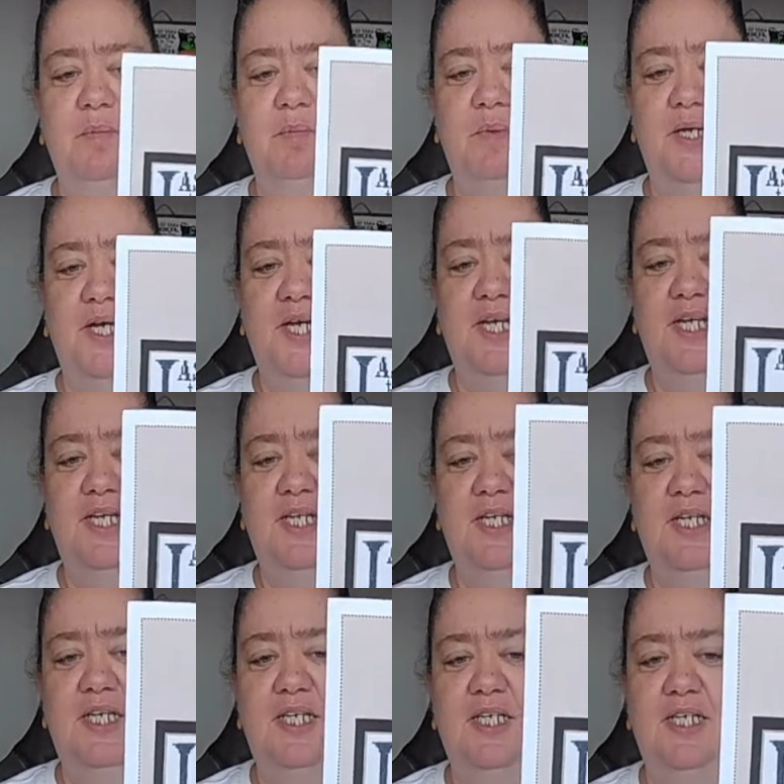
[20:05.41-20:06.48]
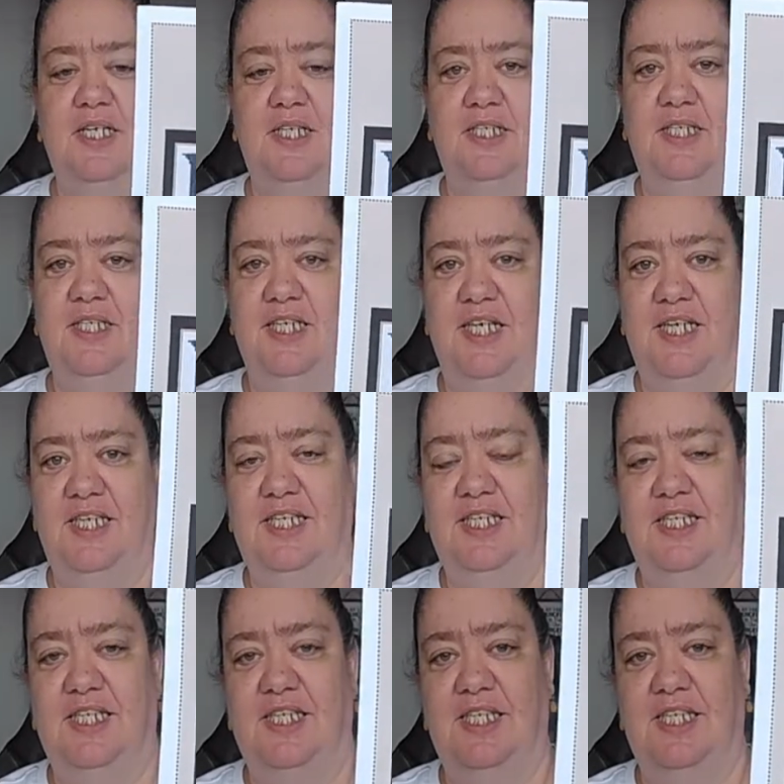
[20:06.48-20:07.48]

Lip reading: by Hindsight.